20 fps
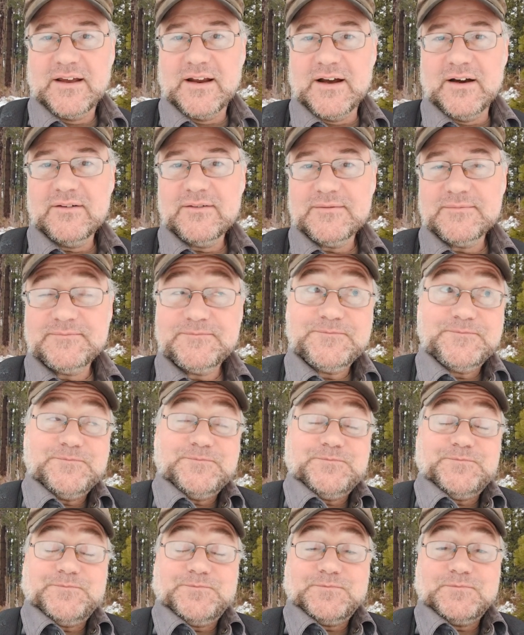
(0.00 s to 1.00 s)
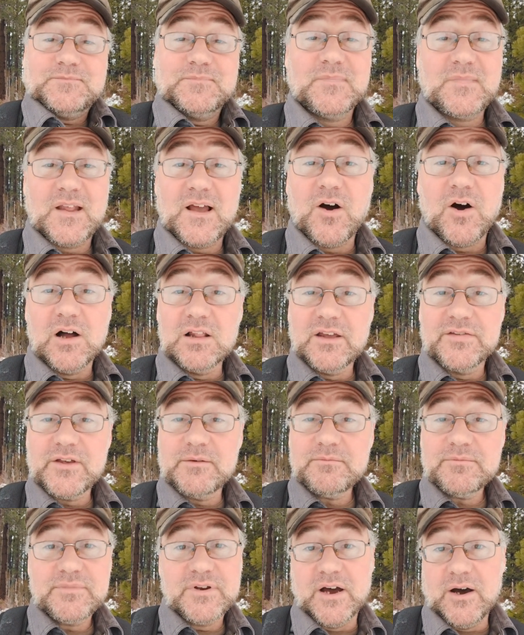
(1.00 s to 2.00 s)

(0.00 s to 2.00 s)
You know, all of them?